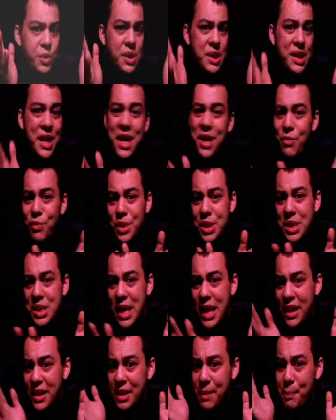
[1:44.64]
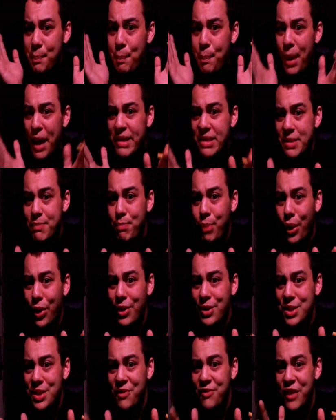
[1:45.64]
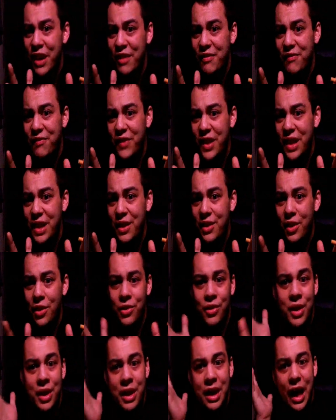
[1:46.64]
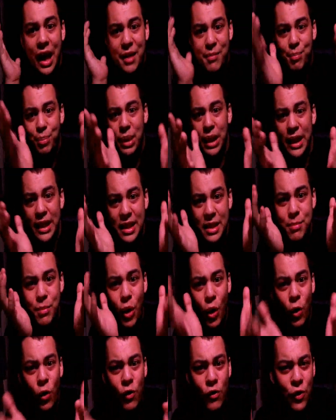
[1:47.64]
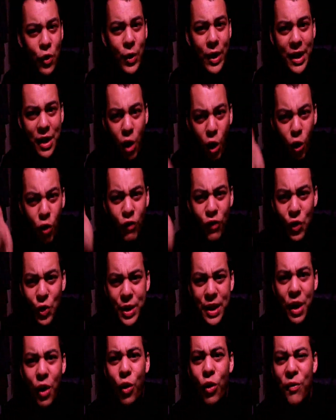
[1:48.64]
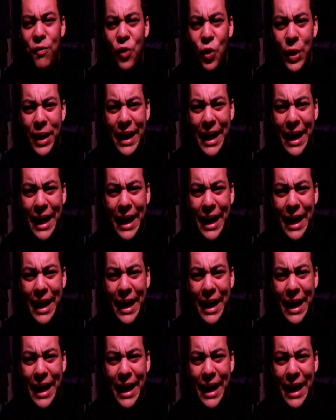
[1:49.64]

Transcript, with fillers: you did was take the best parts of that video and play them over and over and over